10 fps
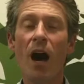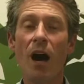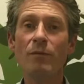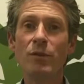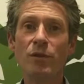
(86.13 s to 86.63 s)

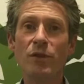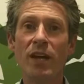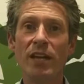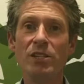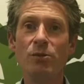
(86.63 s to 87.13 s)
after a few
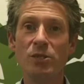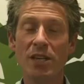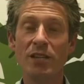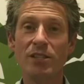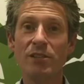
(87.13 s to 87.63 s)
days you'll
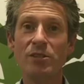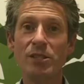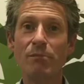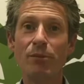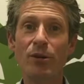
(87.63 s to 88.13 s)
start to notice
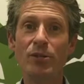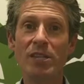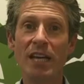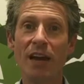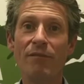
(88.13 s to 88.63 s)
some bruising,